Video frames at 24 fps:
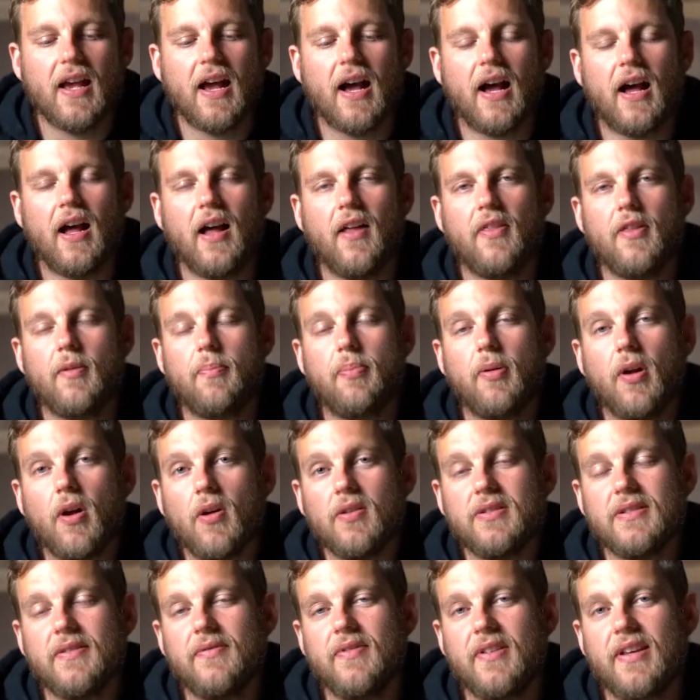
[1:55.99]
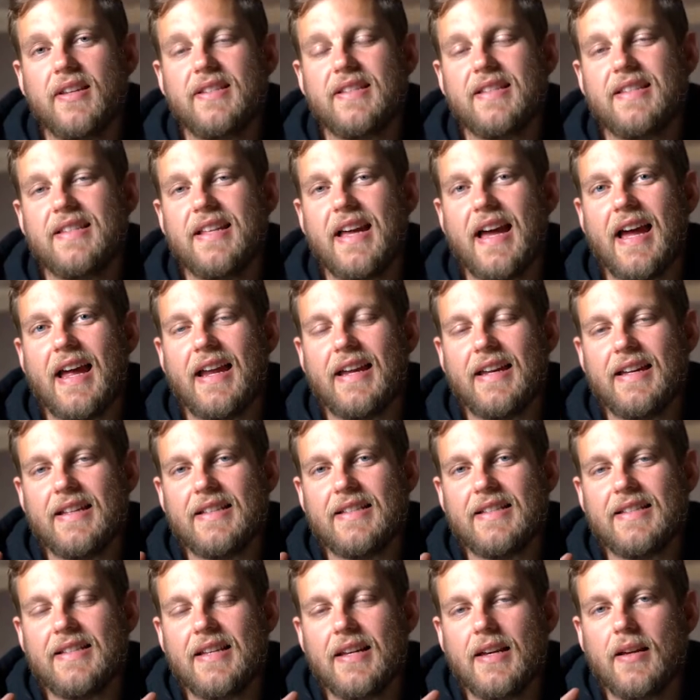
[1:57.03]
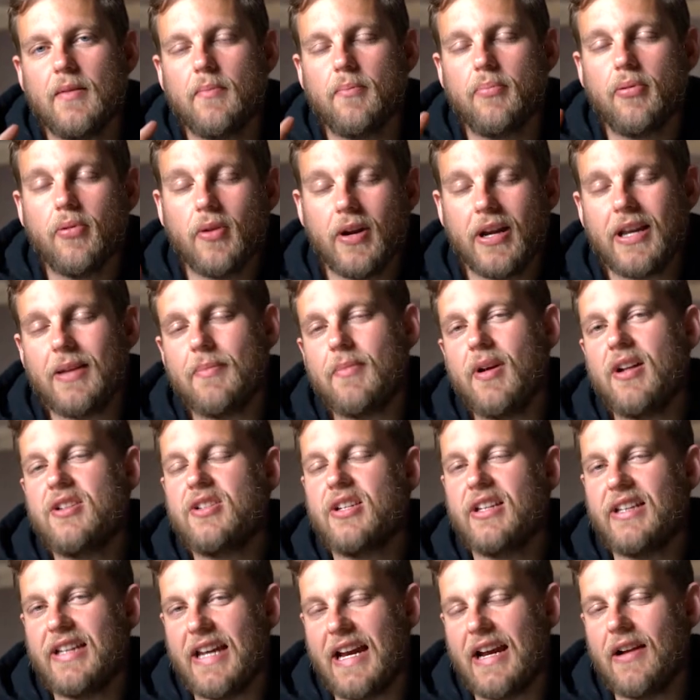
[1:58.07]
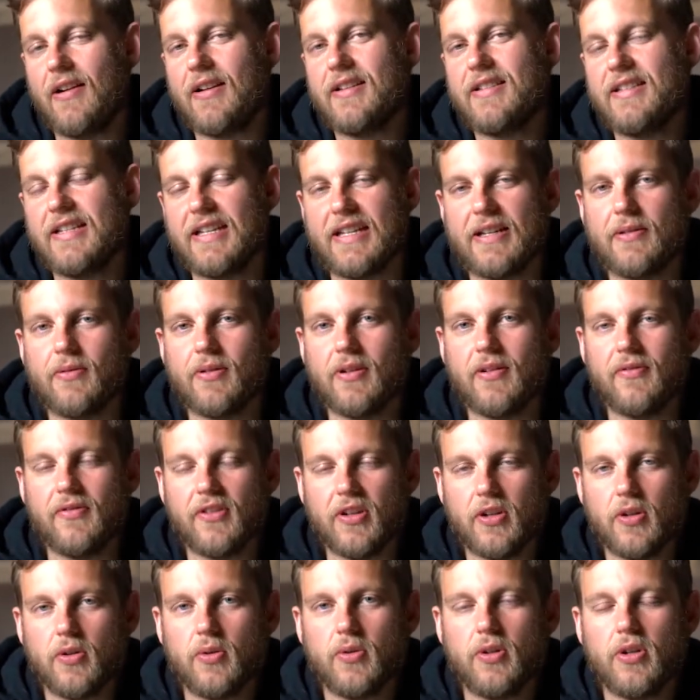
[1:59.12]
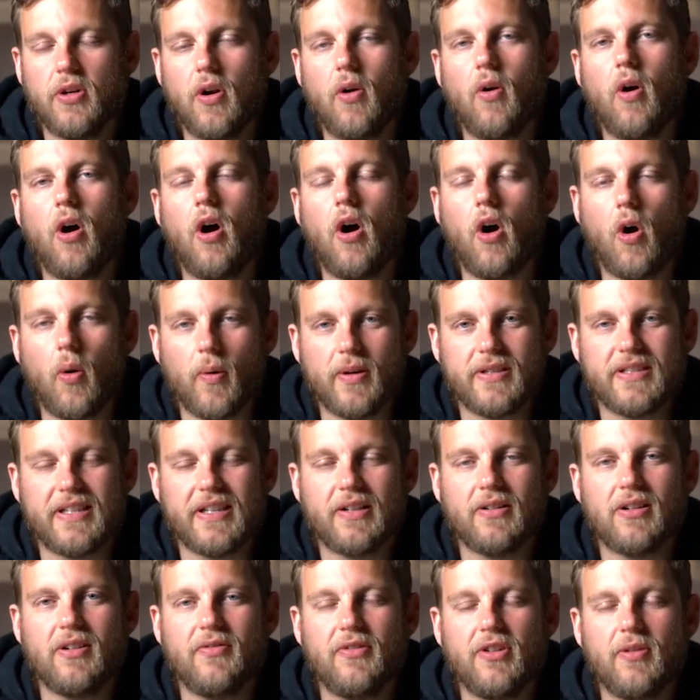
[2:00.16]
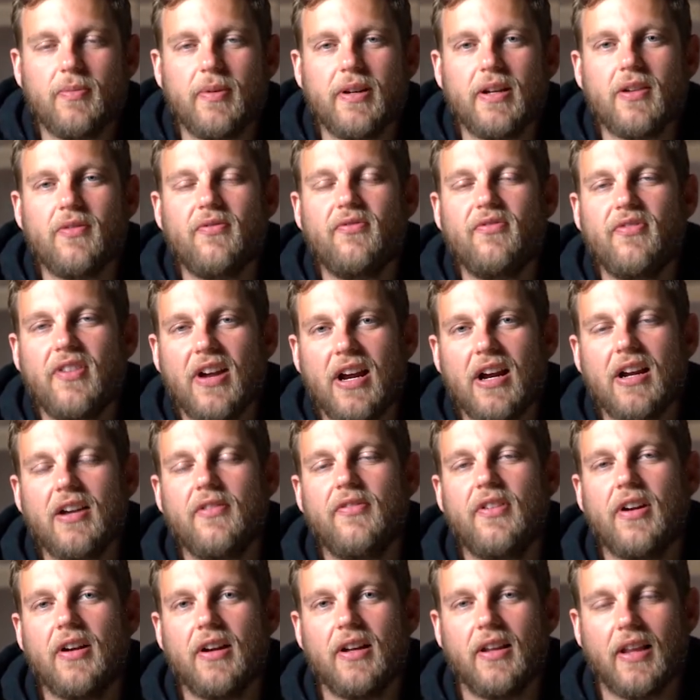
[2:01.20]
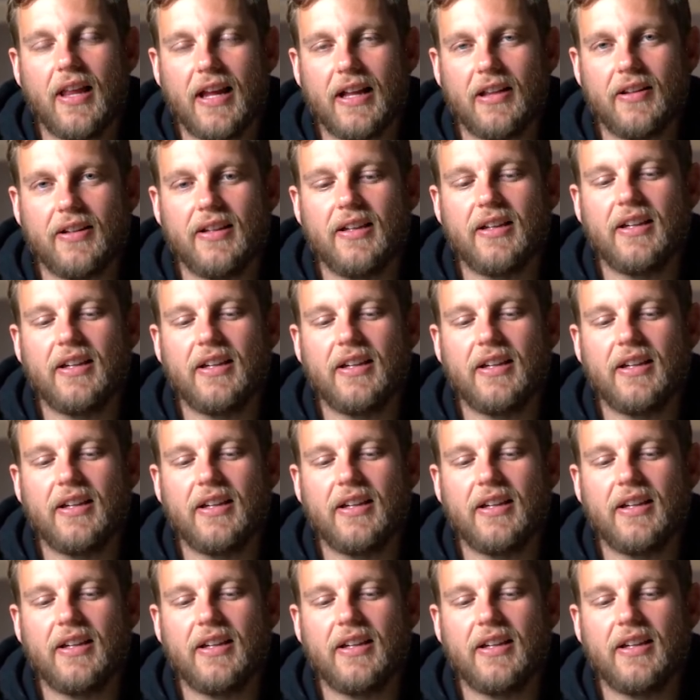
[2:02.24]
The pros of this is that it's pretty much a guaranteed review. You don't always get a review, but you're very, very likely to